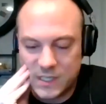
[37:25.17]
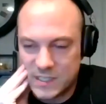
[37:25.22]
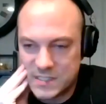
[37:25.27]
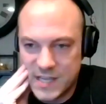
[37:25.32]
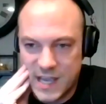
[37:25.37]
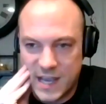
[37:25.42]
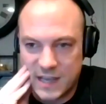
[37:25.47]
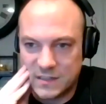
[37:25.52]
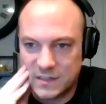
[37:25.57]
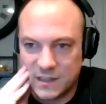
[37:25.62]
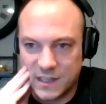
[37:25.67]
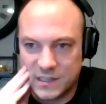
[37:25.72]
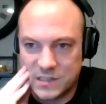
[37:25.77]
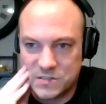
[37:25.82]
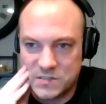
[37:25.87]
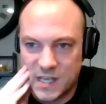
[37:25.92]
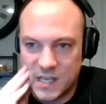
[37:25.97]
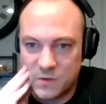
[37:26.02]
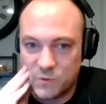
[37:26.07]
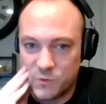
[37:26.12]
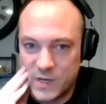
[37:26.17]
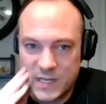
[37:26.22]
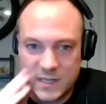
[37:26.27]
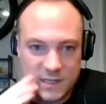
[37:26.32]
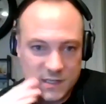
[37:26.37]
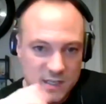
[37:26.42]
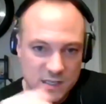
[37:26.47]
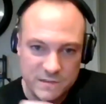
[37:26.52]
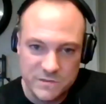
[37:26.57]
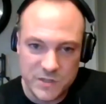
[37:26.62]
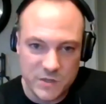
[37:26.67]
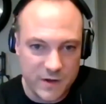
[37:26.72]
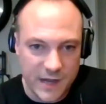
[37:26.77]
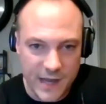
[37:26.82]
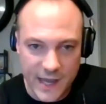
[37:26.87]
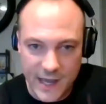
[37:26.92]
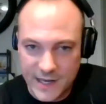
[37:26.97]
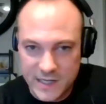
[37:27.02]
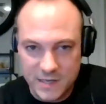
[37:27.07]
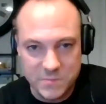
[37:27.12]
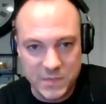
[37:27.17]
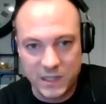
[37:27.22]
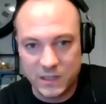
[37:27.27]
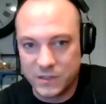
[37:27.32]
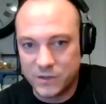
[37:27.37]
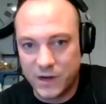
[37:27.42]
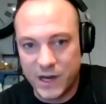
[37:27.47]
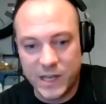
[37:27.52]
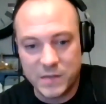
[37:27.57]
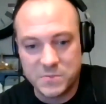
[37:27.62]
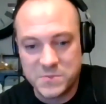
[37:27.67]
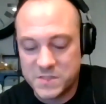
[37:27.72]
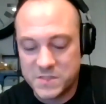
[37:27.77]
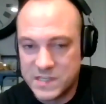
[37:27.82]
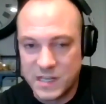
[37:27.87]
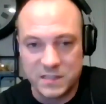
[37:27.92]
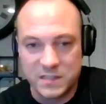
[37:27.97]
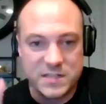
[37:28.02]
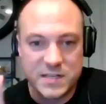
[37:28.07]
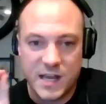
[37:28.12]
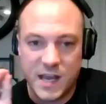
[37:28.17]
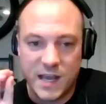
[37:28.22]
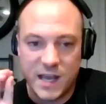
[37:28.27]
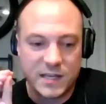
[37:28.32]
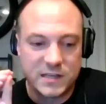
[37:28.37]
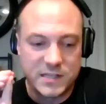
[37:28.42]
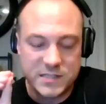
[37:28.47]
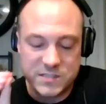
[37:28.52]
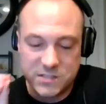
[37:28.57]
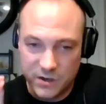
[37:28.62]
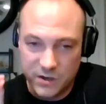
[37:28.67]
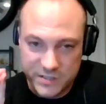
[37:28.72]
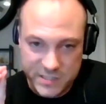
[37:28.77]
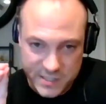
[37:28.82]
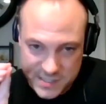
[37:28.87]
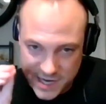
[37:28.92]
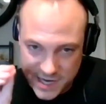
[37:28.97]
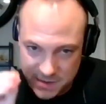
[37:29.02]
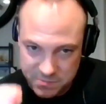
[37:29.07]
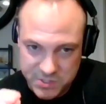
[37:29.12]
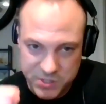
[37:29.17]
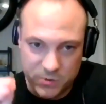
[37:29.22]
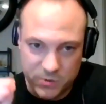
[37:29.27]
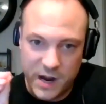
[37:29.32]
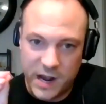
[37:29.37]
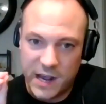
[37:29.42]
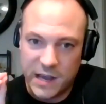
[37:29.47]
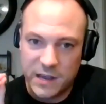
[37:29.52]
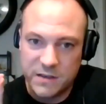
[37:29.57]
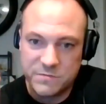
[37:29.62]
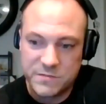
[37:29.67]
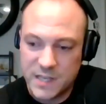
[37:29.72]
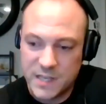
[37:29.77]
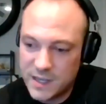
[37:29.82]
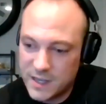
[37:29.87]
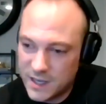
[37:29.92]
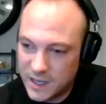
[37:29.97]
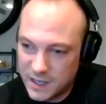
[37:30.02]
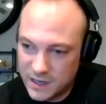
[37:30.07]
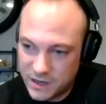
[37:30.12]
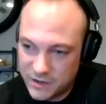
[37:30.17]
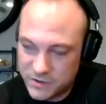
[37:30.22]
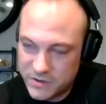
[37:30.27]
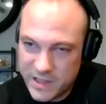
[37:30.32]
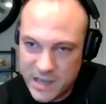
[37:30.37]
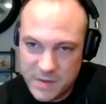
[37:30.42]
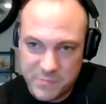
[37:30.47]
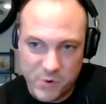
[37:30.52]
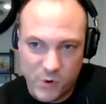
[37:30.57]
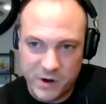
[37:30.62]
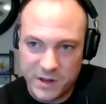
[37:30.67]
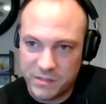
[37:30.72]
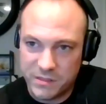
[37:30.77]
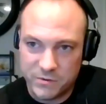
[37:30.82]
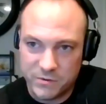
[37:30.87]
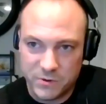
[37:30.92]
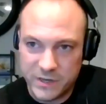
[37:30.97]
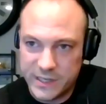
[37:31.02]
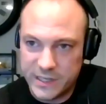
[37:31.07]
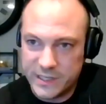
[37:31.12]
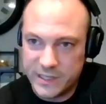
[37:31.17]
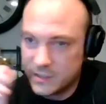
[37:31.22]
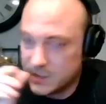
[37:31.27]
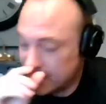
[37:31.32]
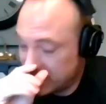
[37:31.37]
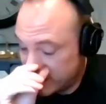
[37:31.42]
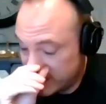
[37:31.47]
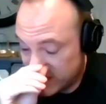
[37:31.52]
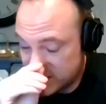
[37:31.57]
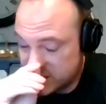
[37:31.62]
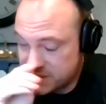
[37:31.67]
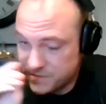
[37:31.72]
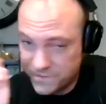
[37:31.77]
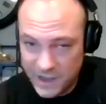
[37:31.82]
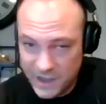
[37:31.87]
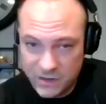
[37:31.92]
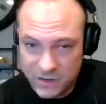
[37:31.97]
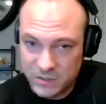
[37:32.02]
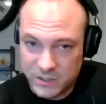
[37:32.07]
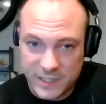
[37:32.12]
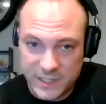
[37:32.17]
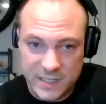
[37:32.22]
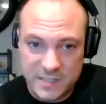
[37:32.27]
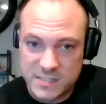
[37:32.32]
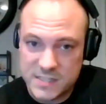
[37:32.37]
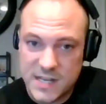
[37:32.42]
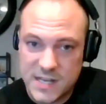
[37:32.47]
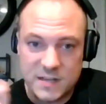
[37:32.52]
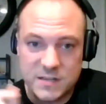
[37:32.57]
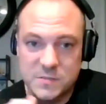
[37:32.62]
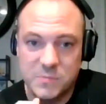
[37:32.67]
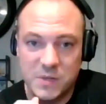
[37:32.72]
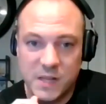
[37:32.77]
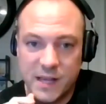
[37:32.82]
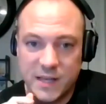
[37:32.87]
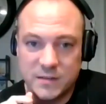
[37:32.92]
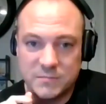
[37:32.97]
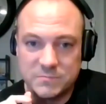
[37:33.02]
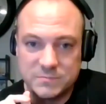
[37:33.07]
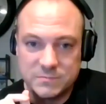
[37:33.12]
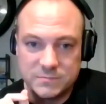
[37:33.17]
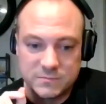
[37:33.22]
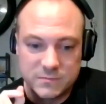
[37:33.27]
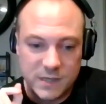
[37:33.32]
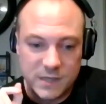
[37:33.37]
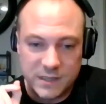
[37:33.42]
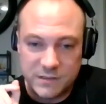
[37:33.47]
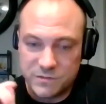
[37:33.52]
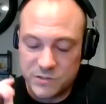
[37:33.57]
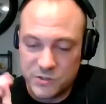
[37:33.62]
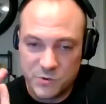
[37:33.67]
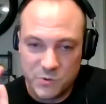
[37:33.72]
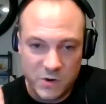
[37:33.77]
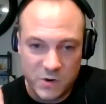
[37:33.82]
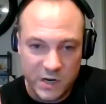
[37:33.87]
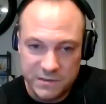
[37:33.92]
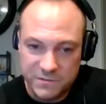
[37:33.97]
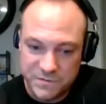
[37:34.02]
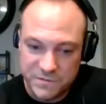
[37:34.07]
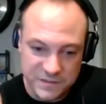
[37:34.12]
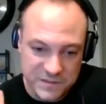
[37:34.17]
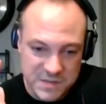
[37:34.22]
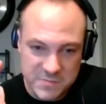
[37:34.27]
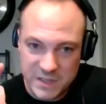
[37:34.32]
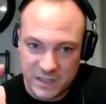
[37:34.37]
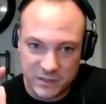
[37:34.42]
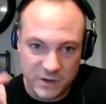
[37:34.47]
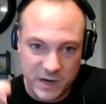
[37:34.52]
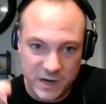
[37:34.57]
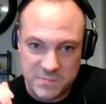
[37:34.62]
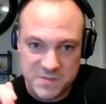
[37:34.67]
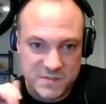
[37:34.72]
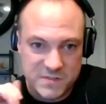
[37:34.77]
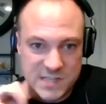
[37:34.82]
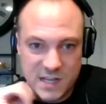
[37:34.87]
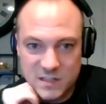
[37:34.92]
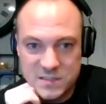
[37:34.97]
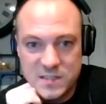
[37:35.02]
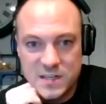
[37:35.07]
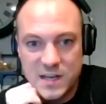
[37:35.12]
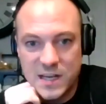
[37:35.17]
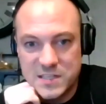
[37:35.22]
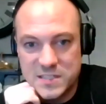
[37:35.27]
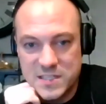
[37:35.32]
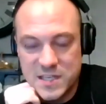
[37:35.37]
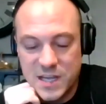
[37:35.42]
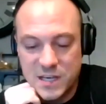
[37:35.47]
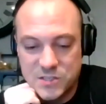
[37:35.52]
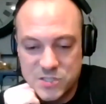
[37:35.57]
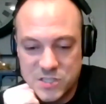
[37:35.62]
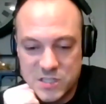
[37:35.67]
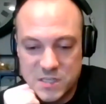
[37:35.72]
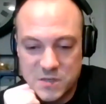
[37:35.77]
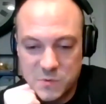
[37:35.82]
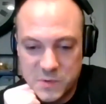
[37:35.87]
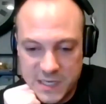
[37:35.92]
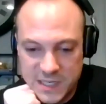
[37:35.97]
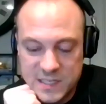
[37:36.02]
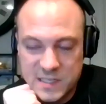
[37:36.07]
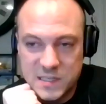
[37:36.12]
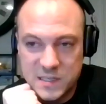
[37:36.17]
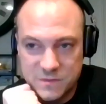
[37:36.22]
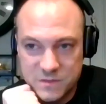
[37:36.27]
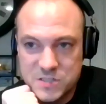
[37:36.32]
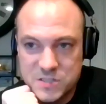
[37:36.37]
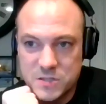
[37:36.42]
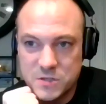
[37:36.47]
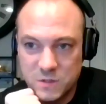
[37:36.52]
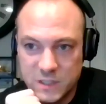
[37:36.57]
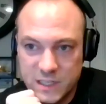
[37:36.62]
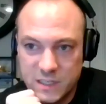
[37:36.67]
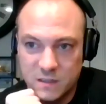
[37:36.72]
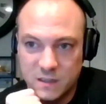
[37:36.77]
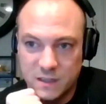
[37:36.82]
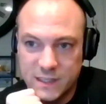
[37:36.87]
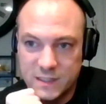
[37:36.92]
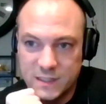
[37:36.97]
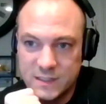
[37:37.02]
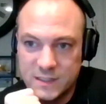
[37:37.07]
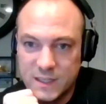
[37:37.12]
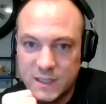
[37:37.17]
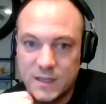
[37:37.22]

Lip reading: Exactly like you said, we can give you any milligrams of Delta-9 as long as it's hemp derived, and under that 0.3, it's federally and state compliant. If you want 50 milligrams of Delta-9 THC, we can give it to you legally.